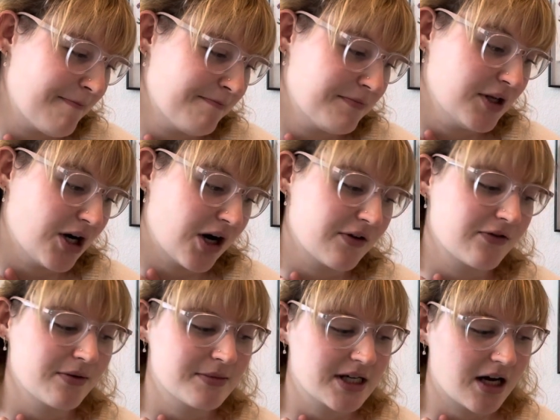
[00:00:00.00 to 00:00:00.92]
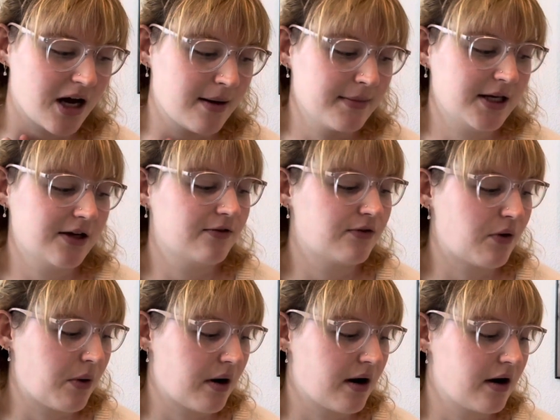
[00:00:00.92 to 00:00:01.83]
yarn from Zakami
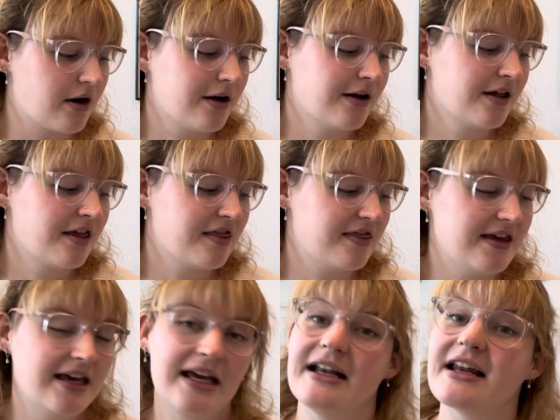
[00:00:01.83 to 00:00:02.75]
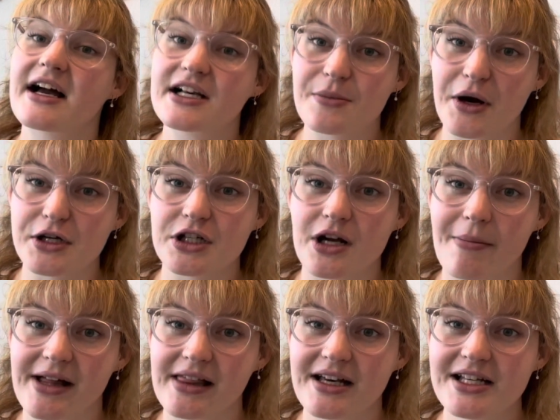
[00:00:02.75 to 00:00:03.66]
for the next project on
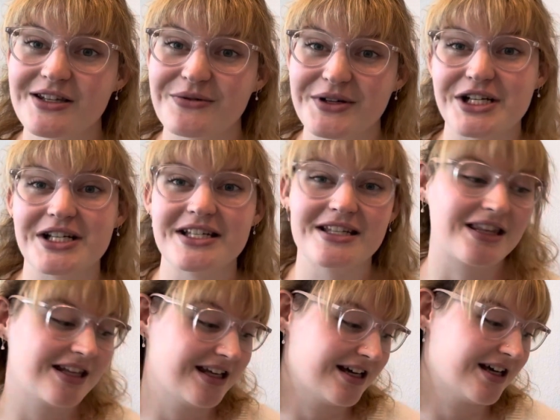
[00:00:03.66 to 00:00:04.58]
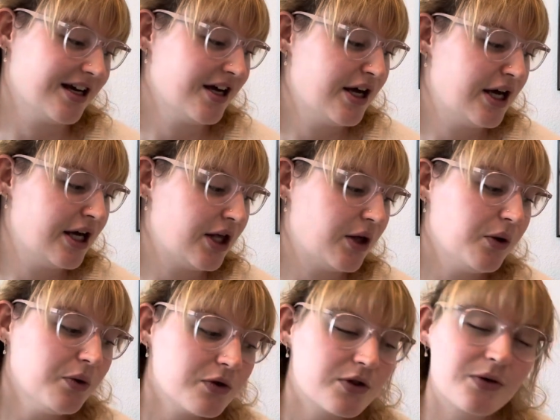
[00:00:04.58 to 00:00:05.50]
my list, which is the
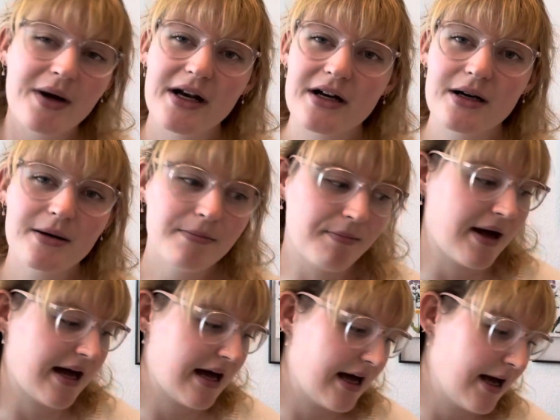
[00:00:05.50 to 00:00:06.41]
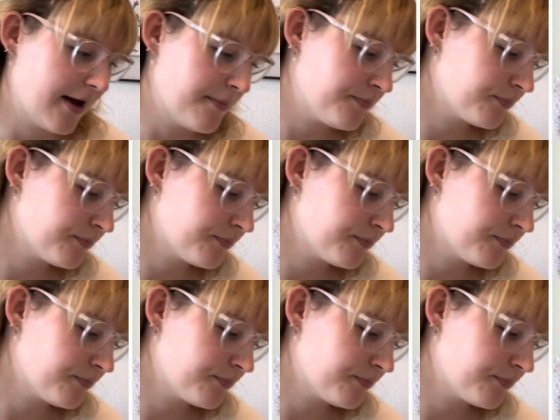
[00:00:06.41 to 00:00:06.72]
Hewn Sweater by